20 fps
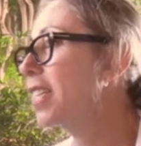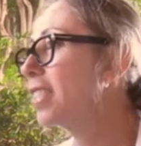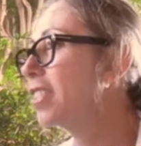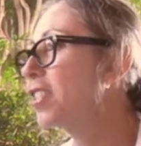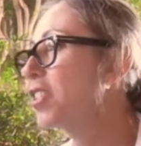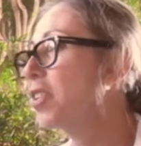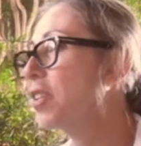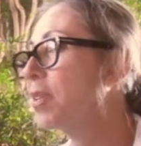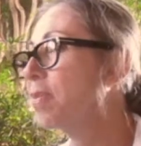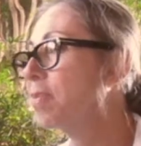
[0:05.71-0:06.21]

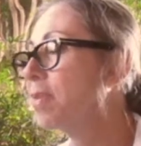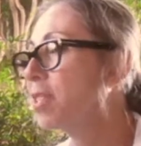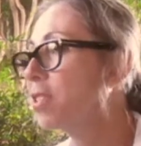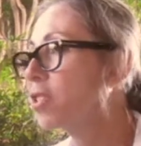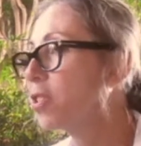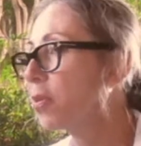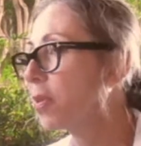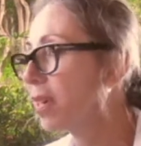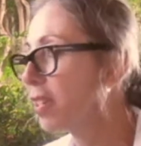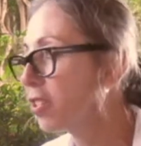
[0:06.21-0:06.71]
So I'm the
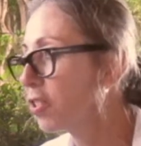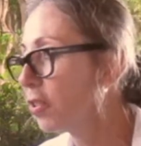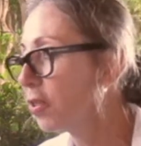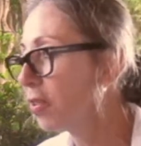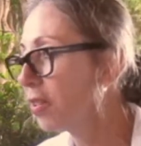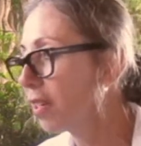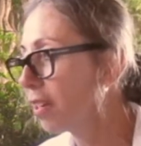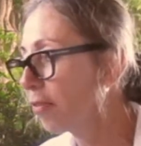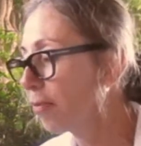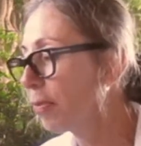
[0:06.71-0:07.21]
director
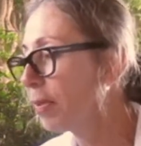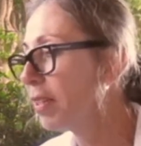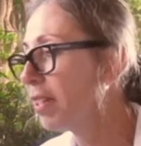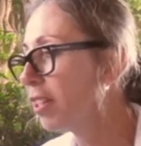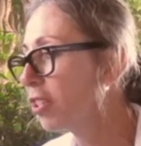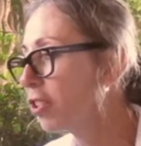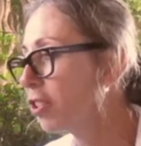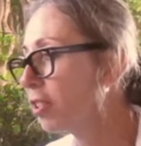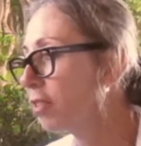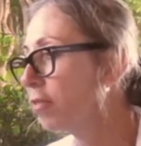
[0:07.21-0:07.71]
of
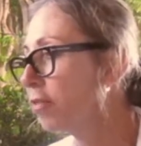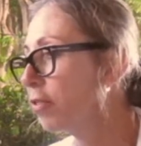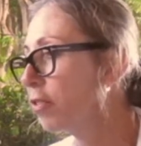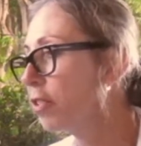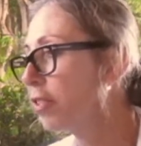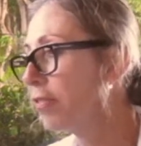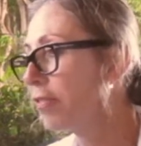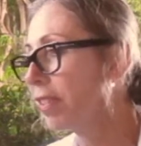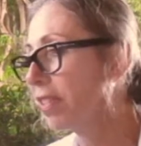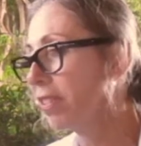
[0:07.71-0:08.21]
production for
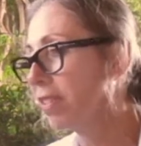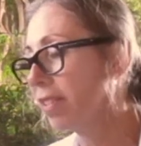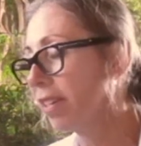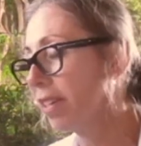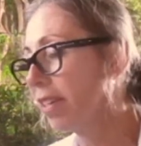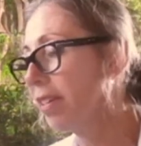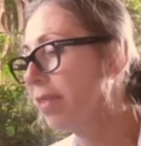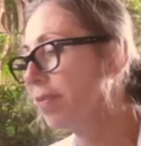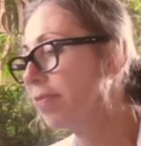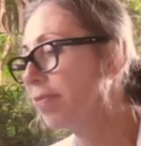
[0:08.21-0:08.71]
Defonte.
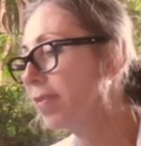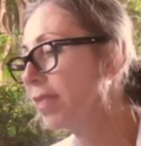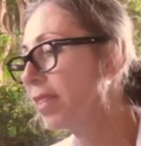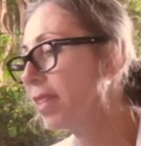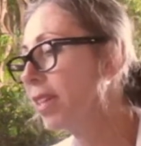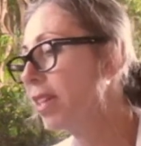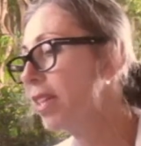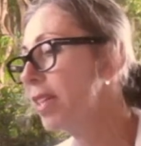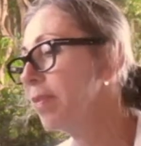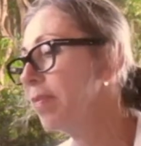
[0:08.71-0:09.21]

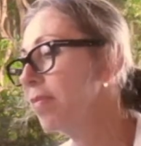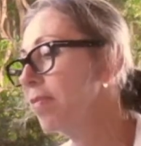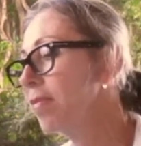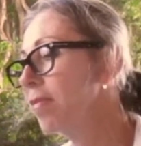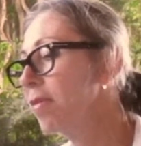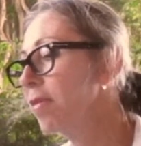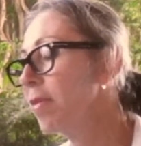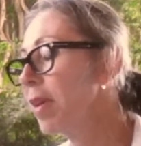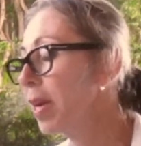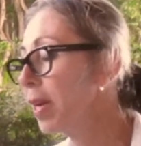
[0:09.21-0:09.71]

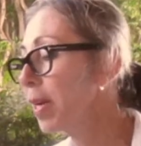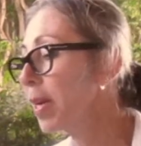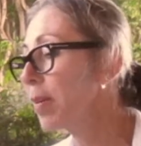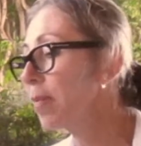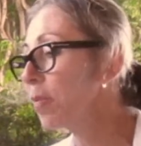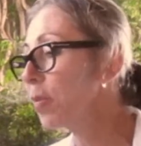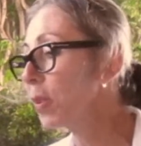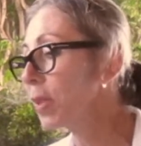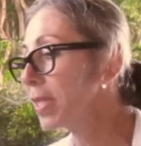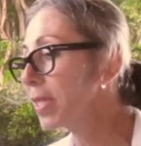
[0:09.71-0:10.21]
I am
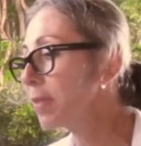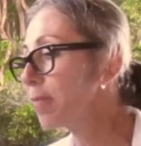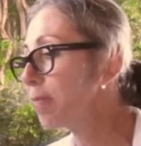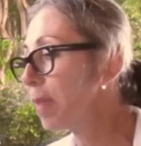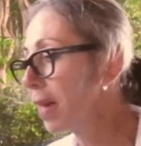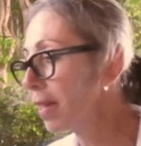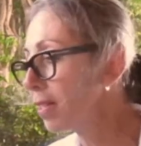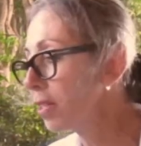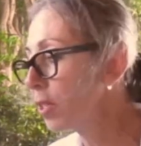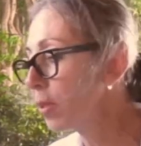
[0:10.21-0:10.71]

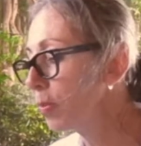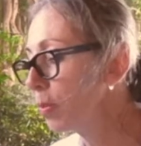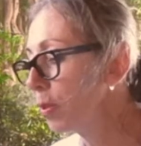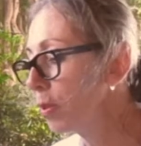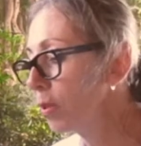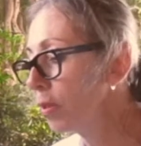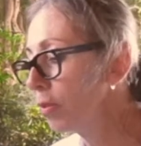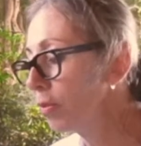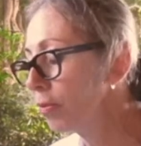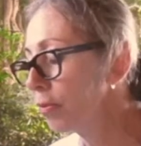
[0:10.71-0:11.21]

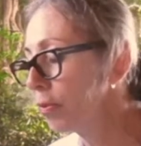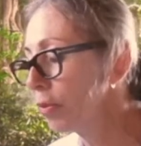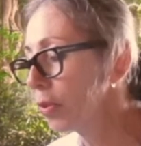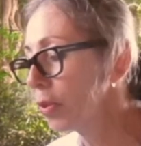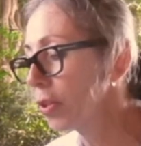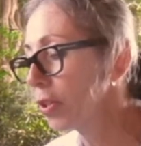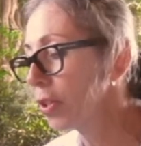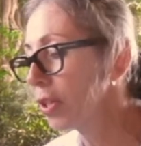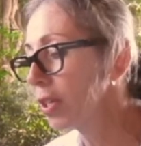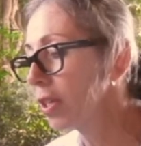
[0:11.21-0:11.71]
responsible
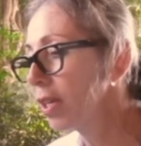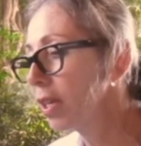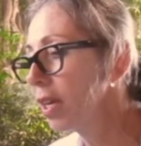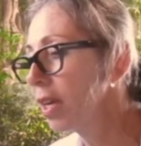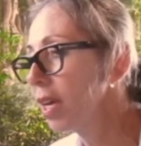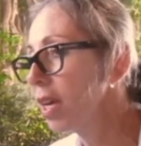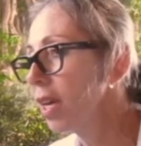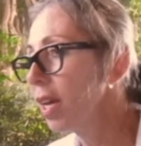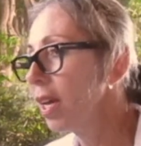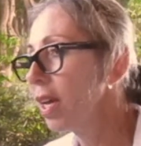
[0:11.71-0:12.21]
for
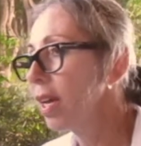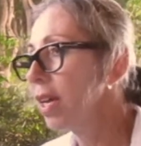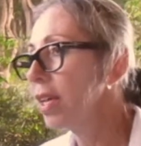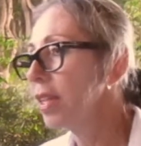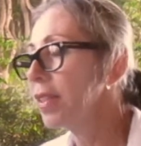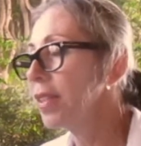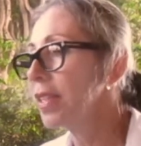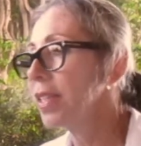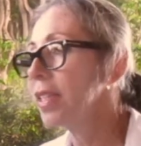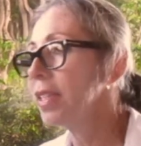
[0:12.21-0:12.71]

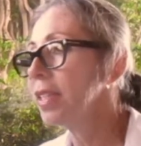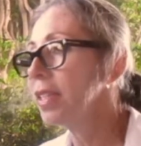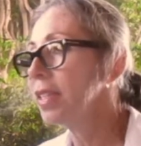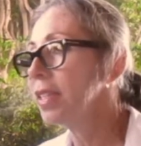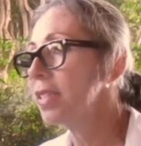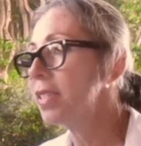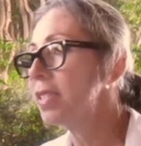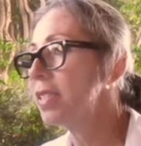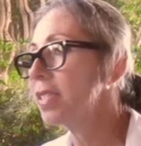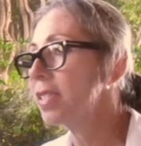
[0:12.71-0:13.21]
the
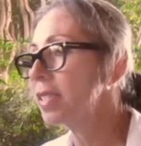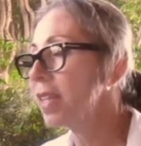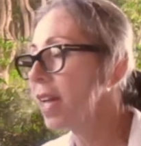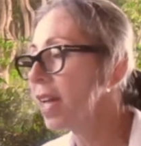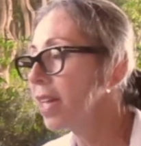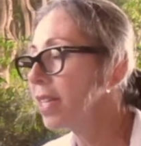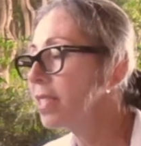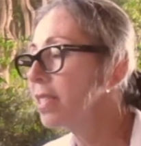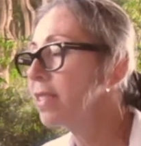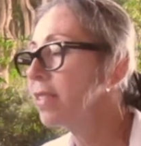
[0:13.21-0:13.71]

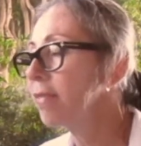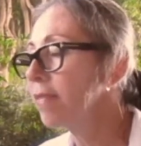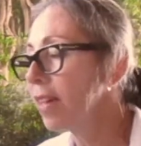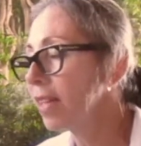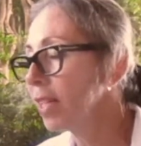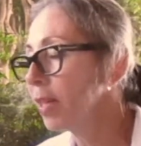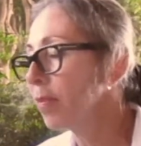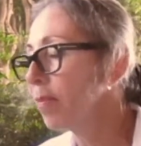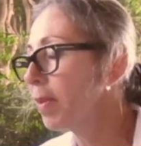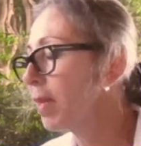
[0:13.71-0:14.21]
design
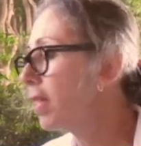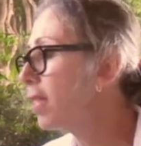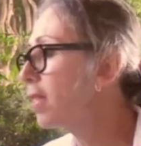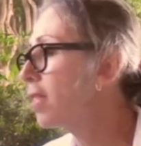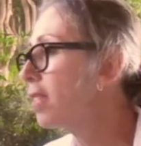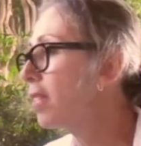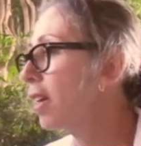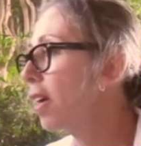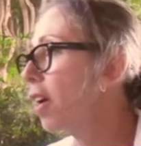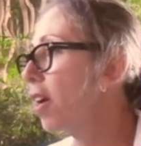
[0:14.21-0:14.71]

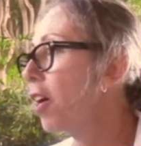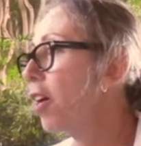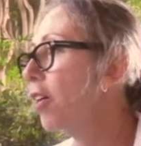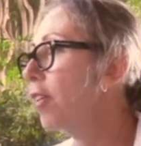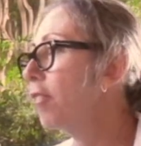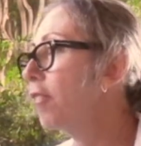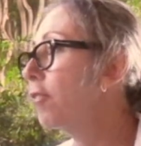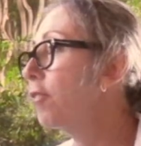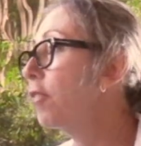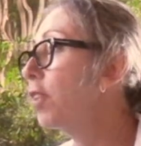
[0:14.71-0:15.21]
development
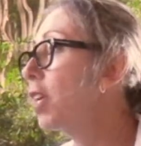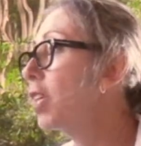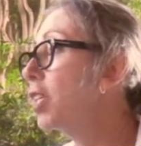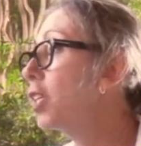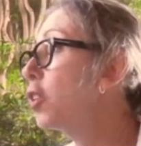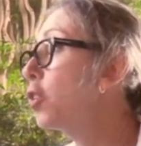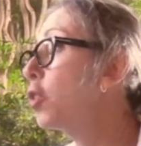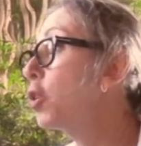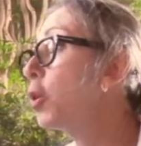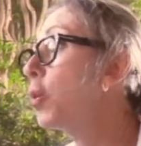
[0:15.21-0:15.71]
of any
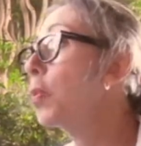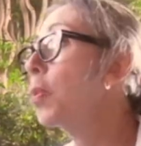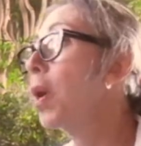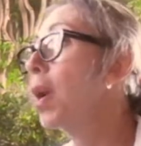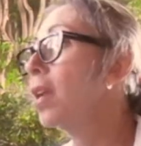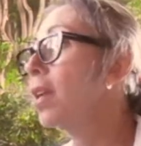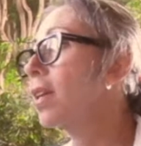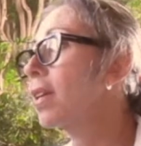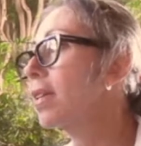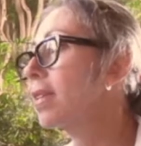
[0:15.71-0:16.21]
new
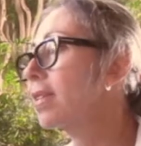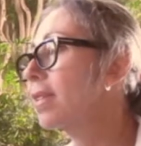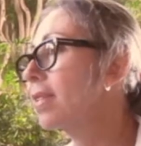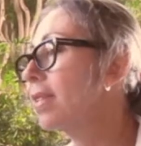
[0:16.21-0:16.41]
products.